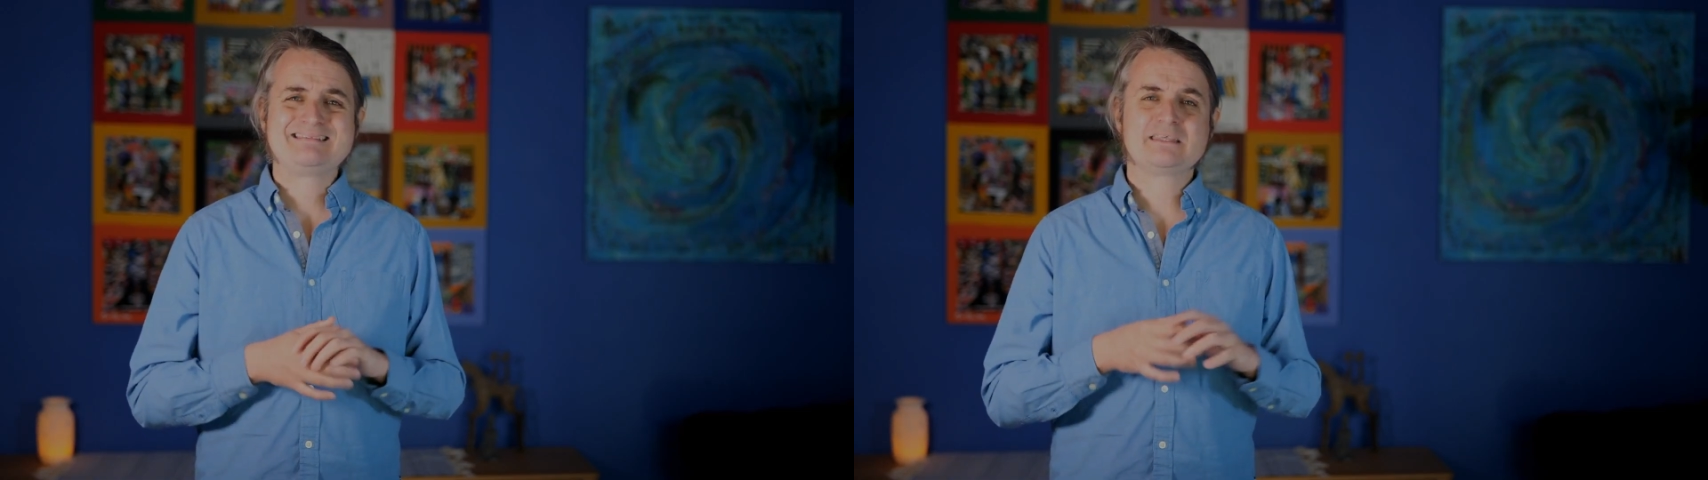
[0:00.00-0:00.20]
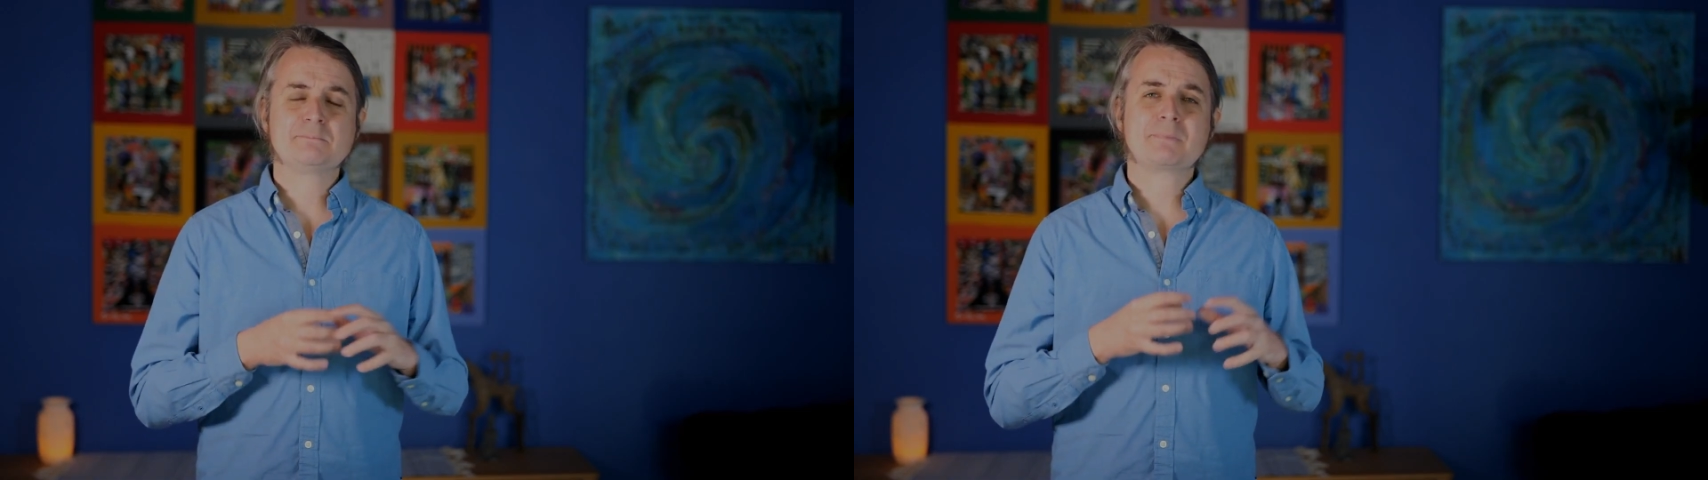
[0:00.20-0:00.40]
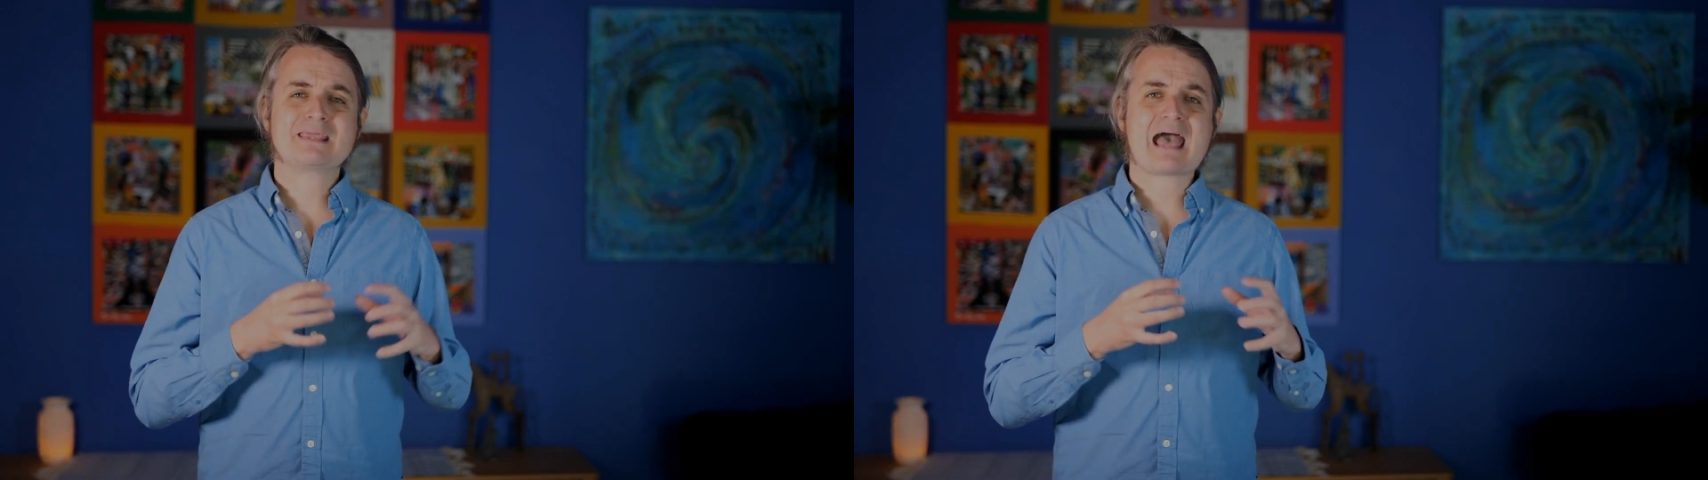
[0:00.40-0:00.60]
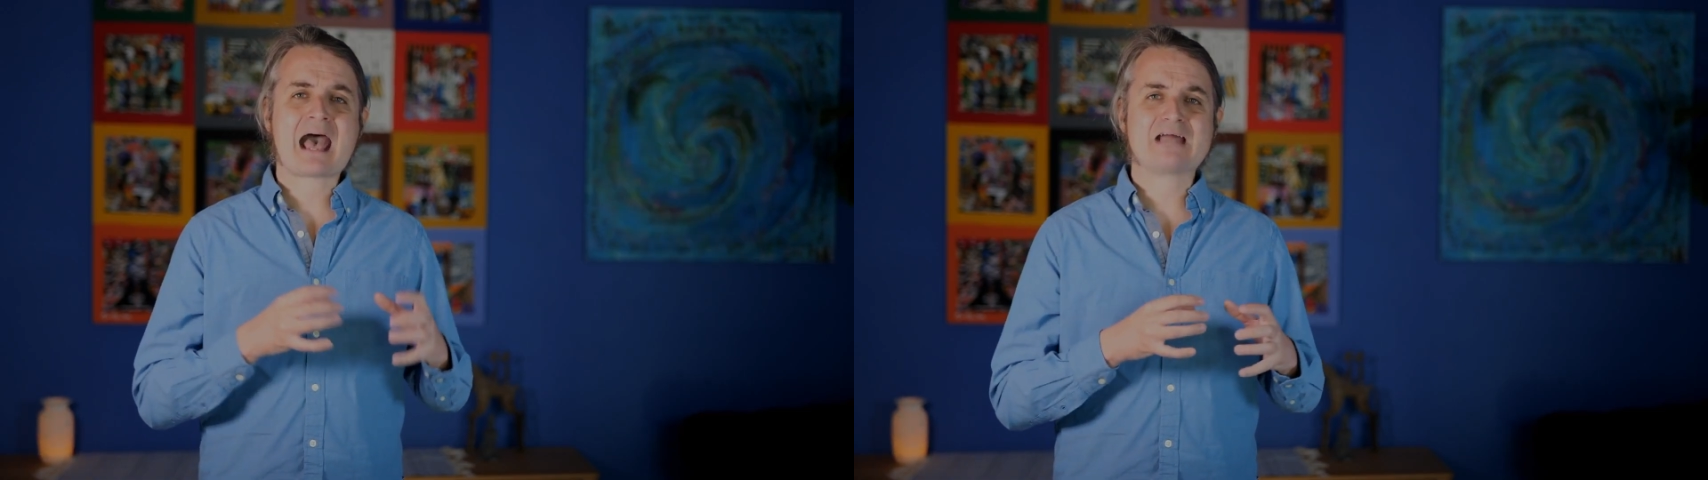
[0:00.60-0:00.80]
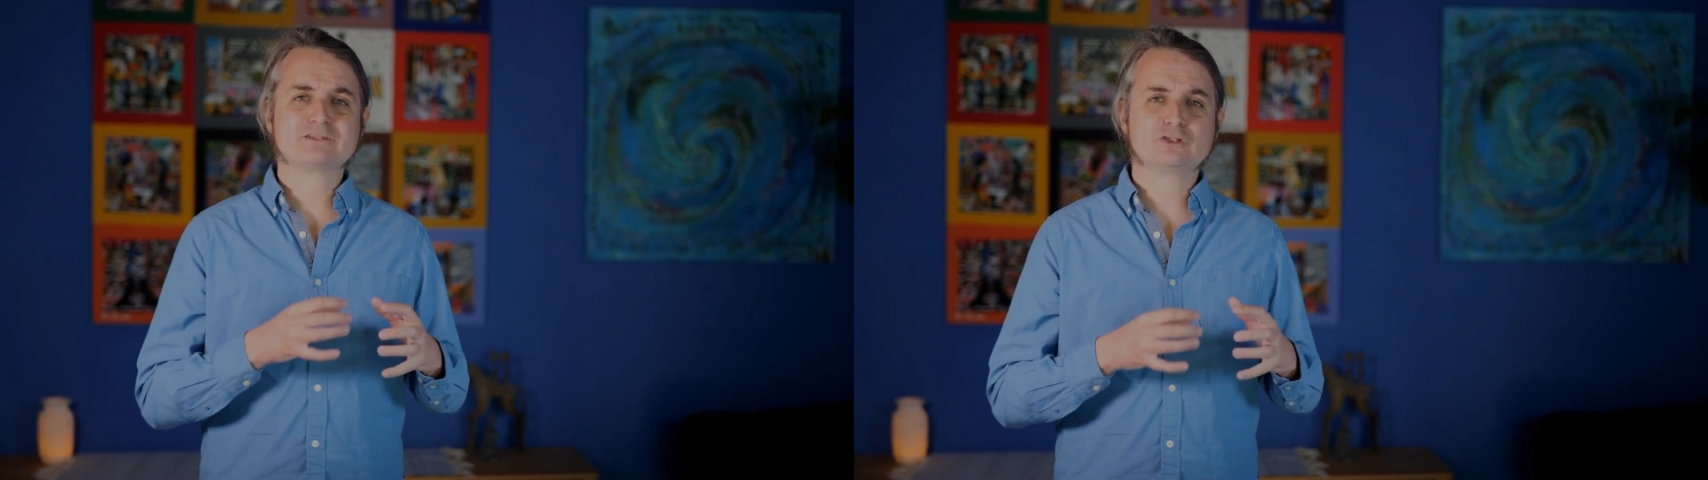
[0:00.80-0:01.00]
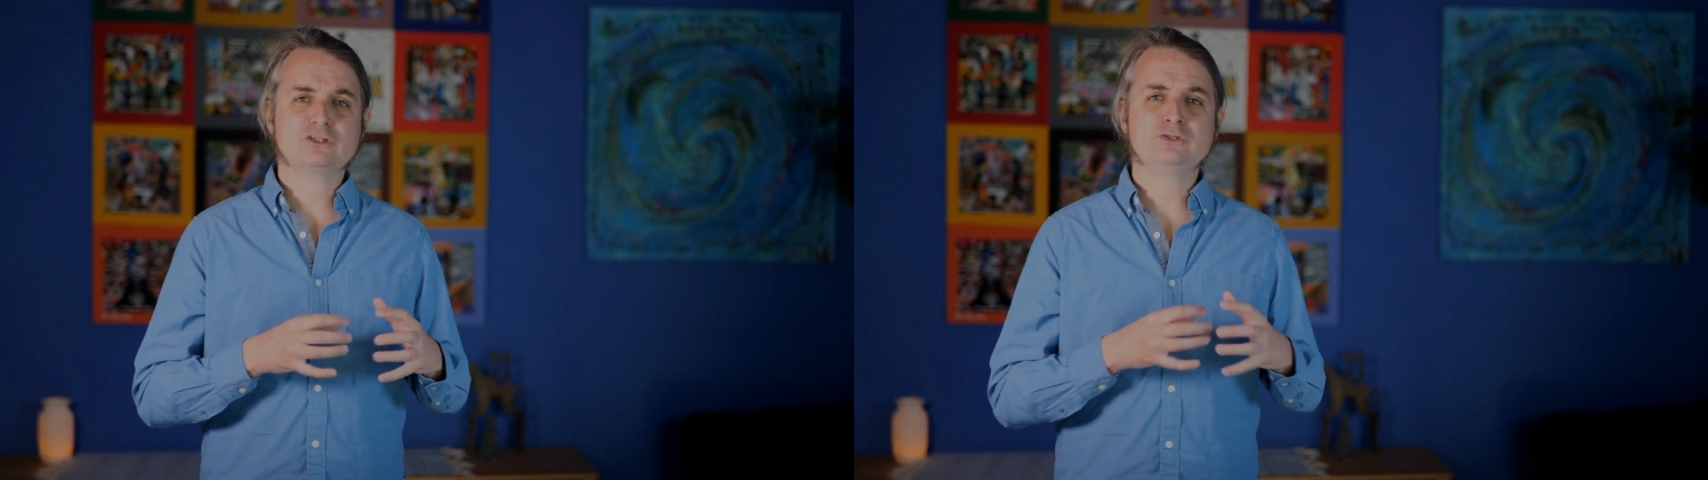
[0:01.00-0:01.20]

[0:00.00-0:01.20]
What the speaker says: Simply add the